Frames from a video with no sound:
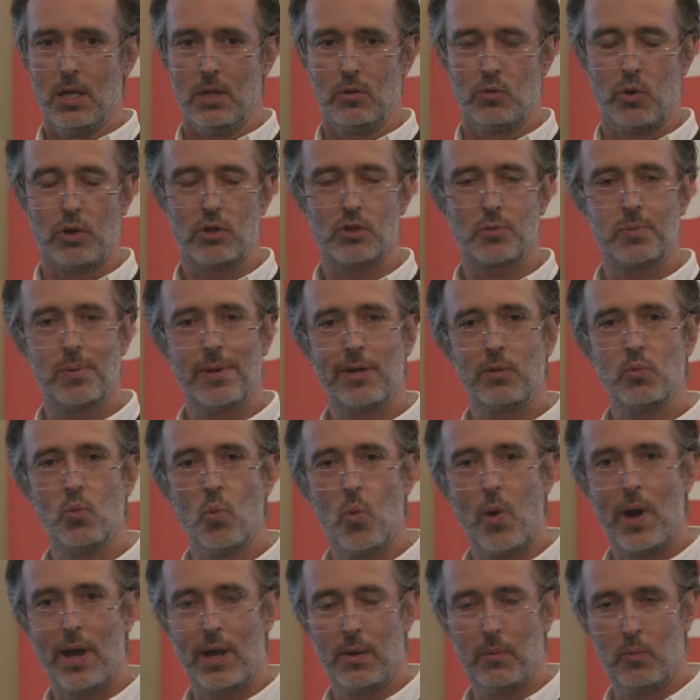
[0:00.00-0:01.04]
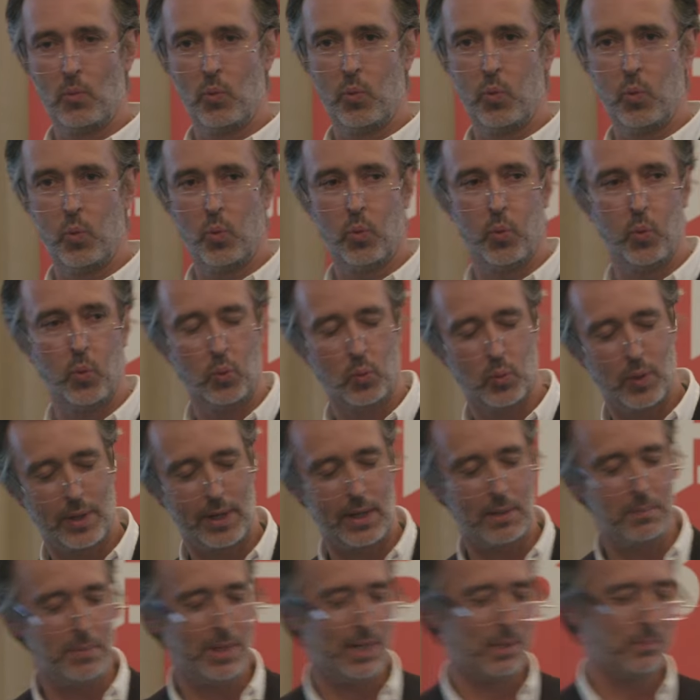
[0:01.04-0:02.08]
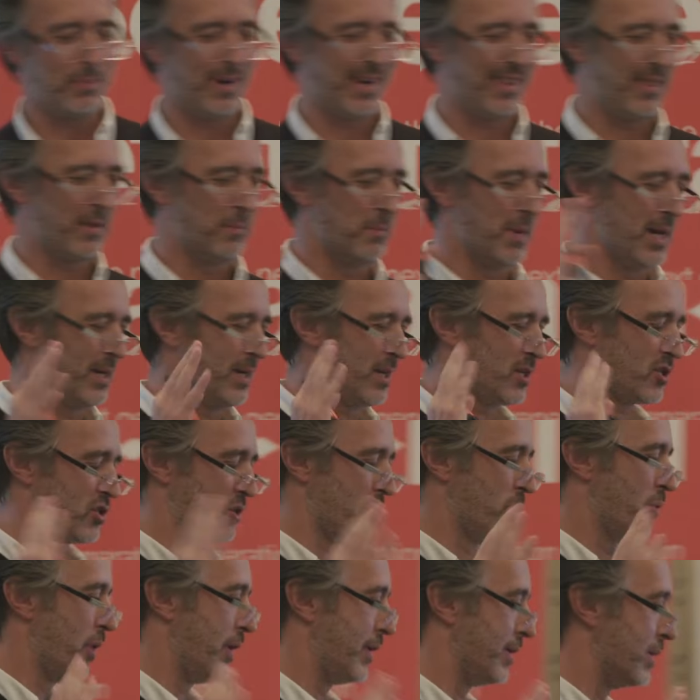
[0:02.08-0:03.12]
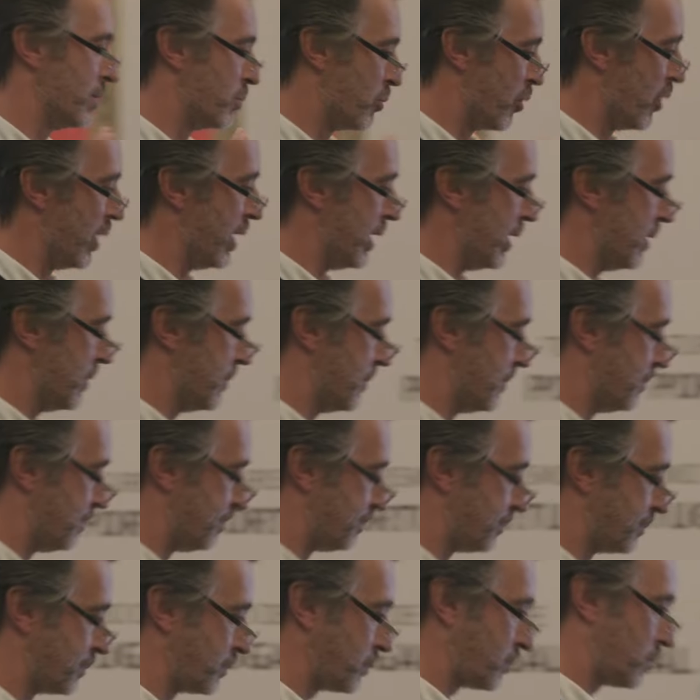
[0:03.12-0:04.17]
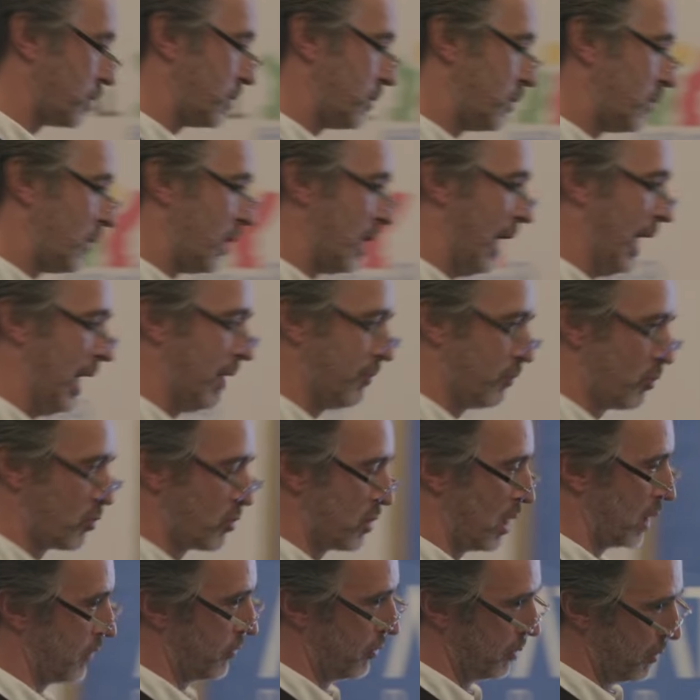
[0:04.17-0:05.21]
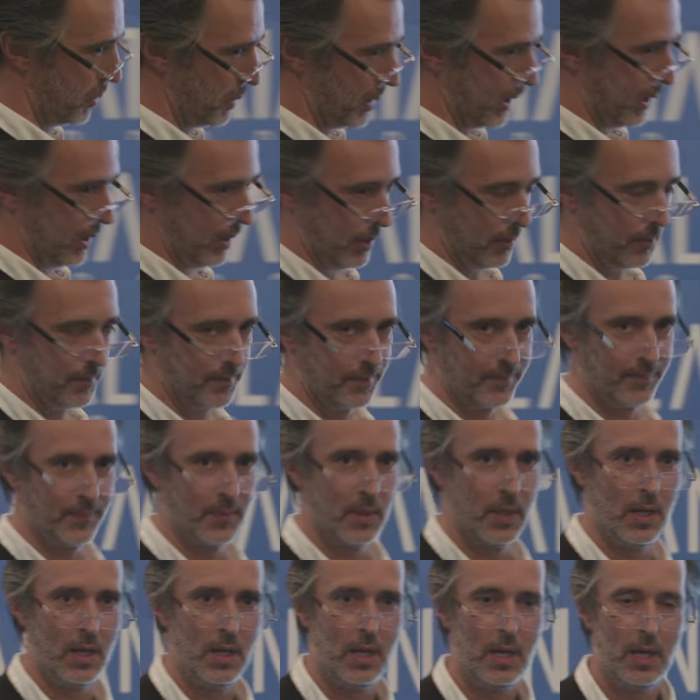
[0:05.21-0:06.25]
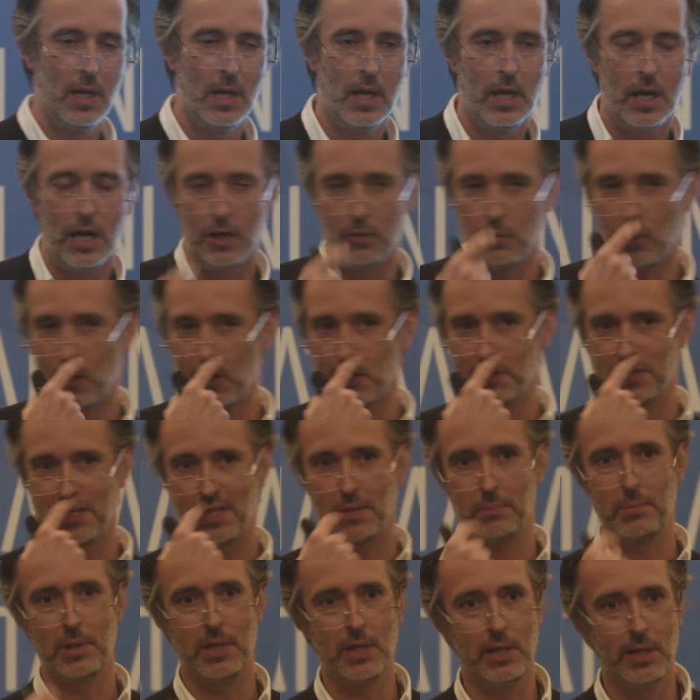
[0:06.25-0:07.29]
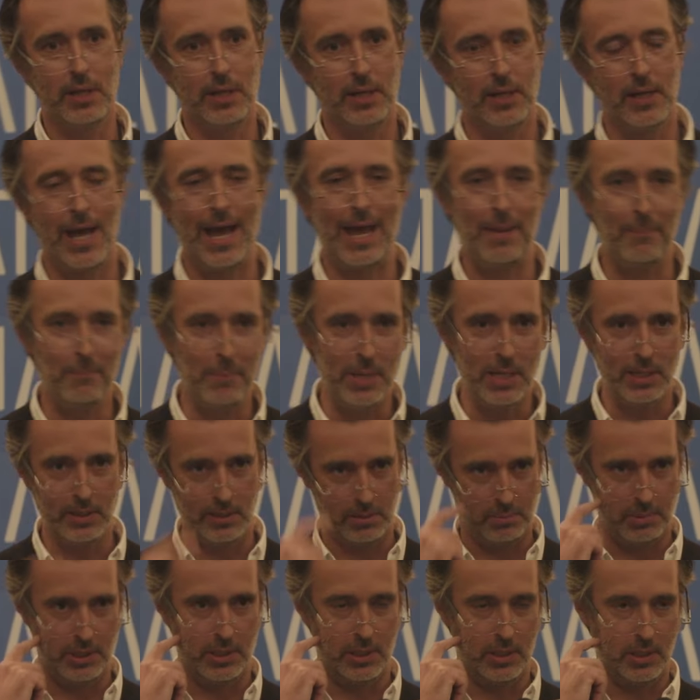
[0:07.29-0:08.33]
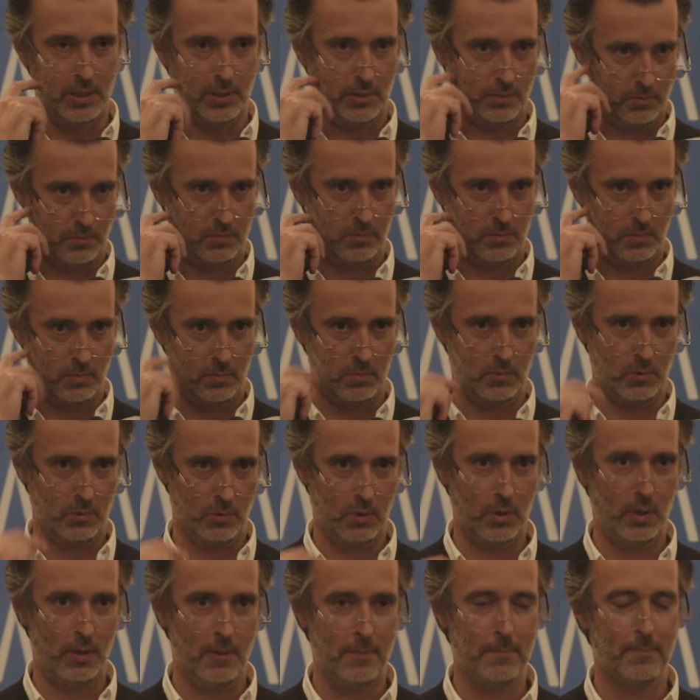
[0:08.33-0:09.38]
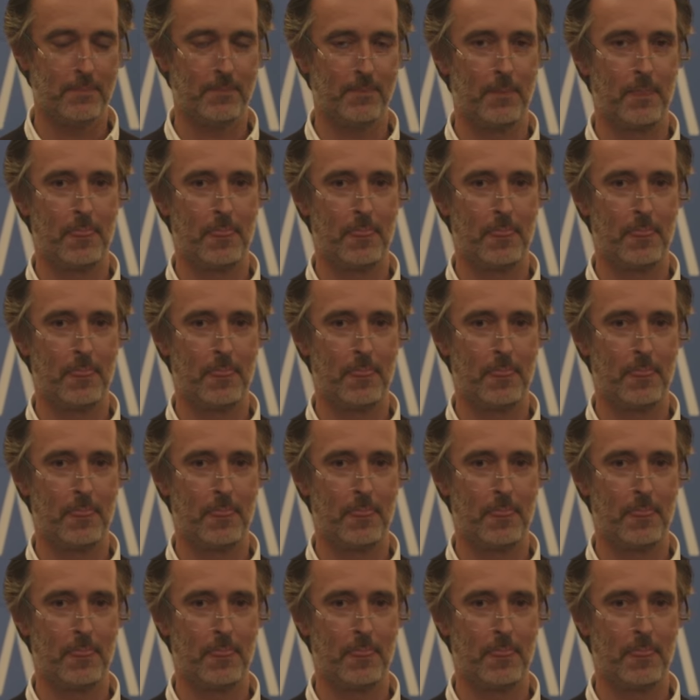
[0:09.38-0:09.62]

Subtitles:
To explain what I mean by the money is somewhere in the brain, I have to start from the beginning. And when I say the beginning, I mean the beginning, okay?